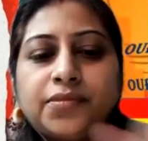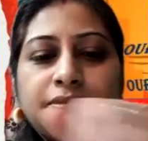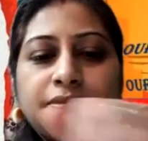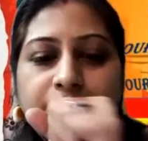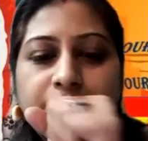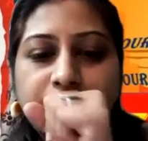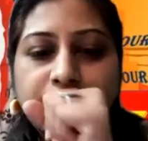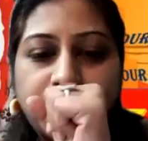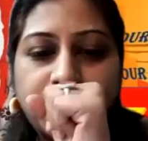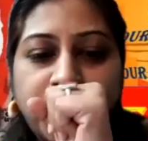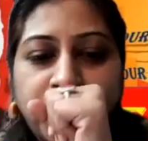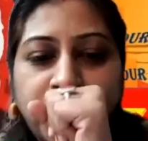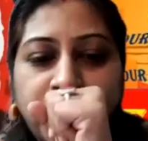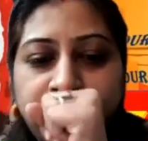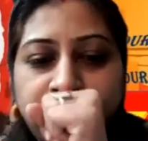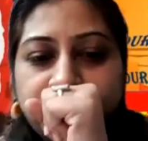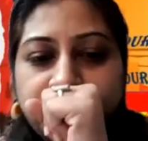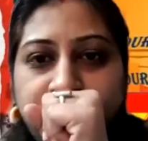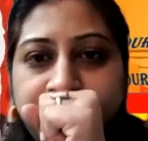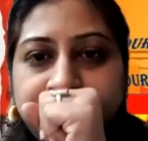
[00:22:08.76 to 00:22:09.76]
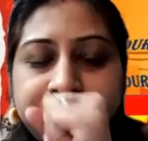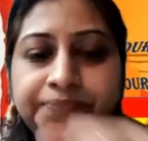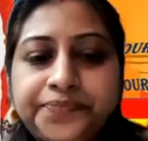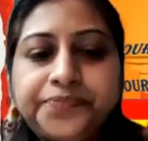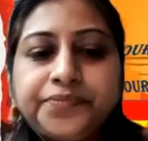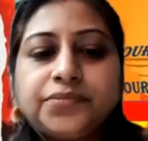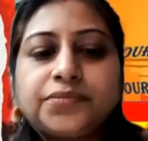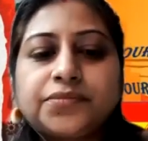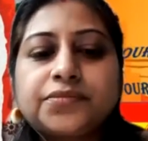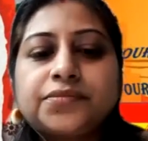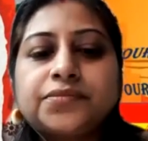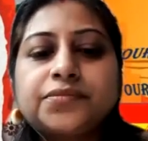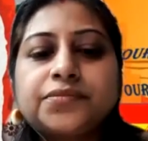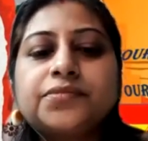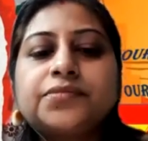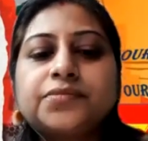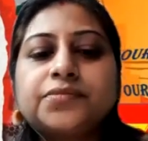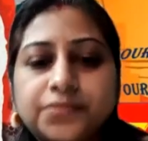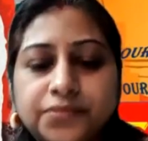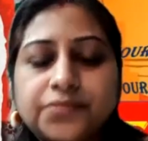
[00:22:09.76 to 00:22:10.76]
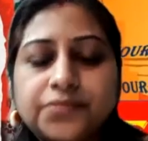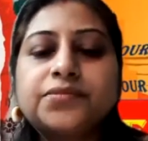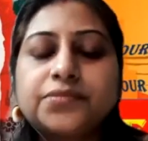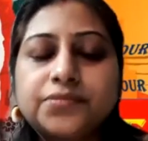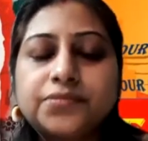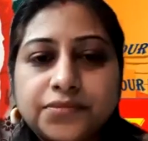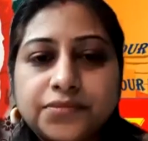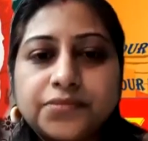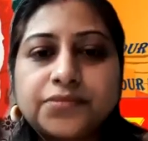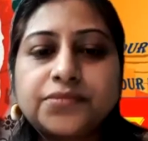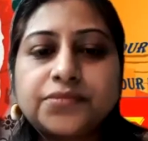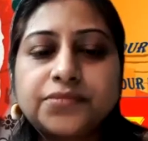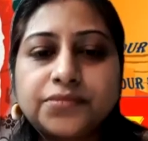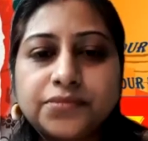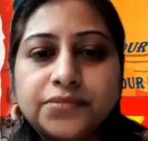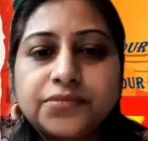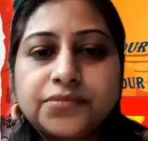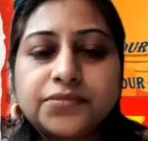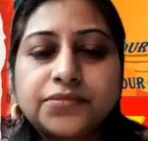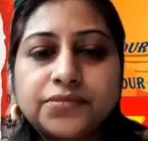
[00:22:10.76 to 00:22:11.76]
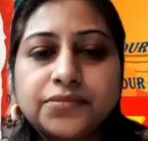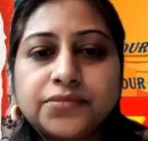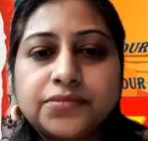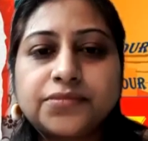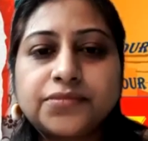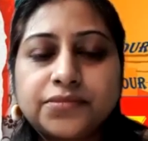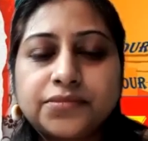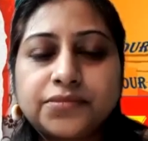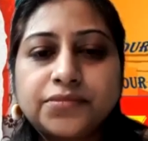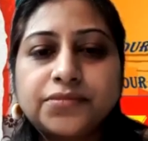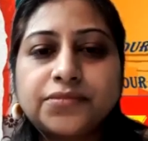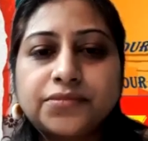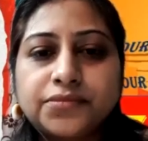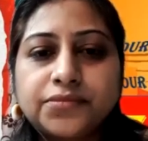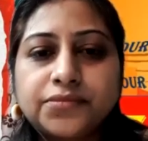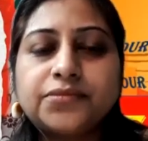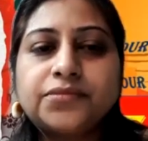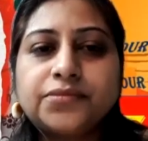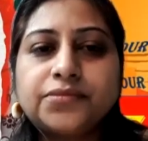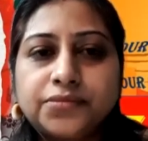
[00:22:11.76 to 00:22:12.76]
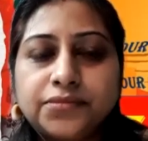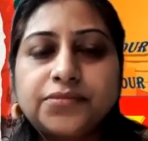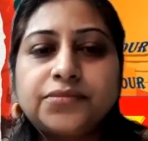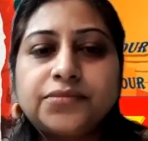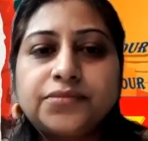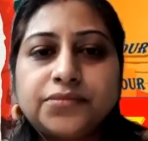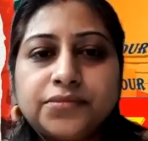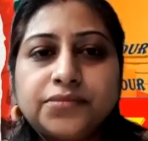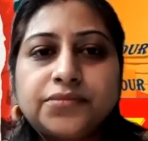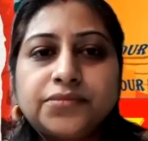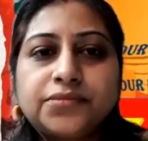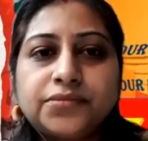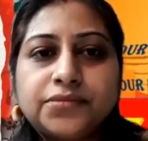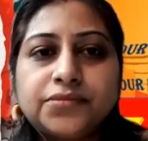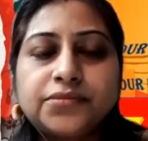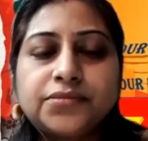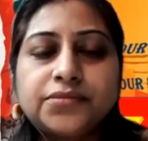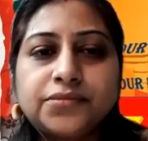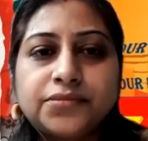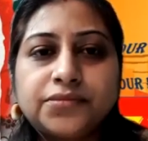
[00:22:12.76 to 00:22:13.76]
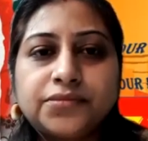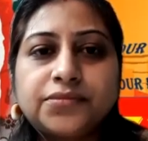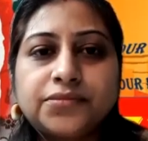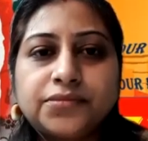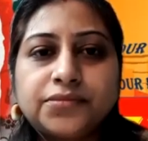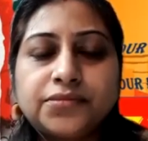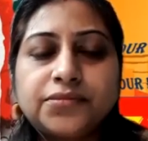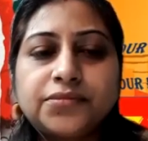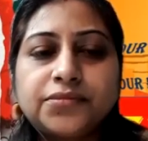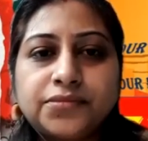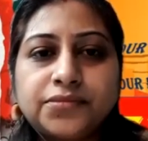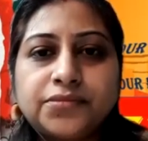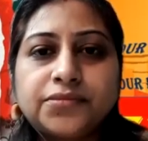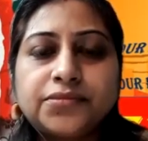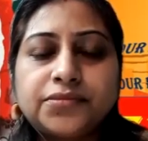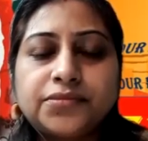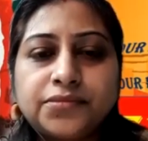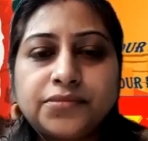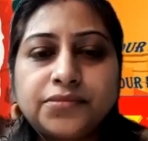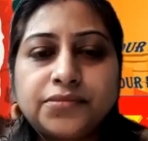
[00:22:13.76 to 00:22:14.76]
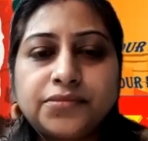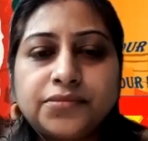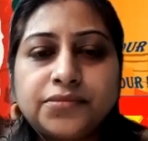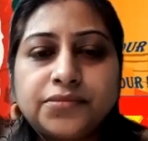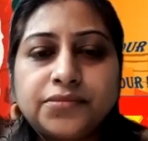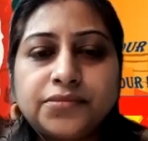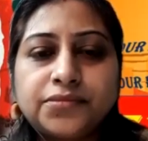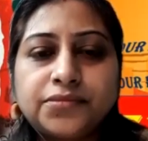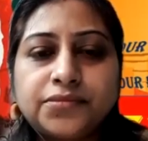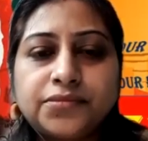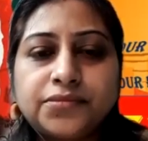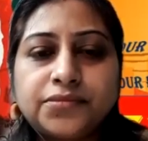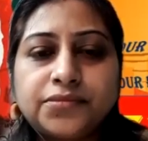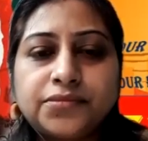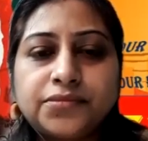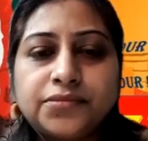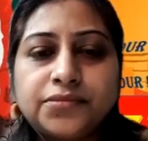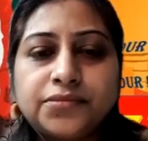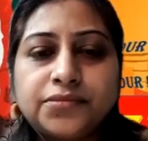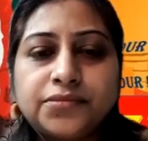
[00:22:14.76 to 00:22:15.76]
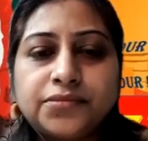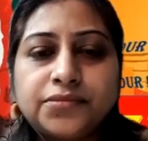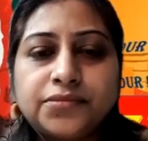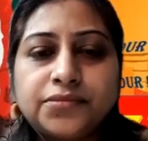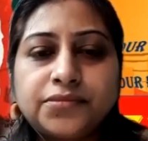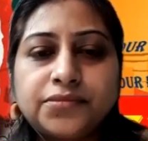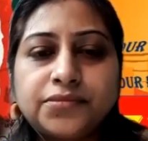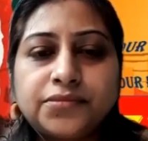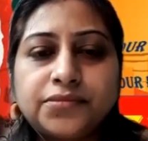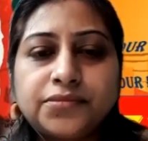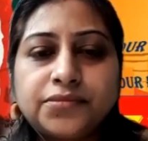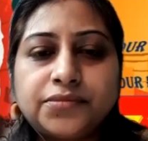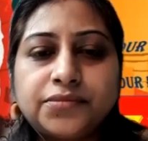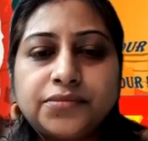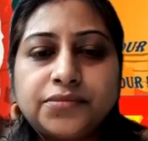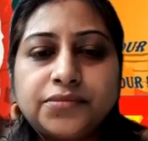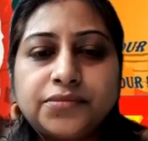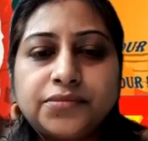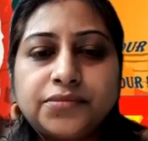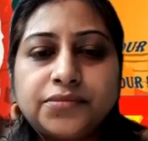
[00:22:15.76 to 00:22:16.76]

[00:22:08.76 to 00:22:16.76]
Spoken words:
(not speaking)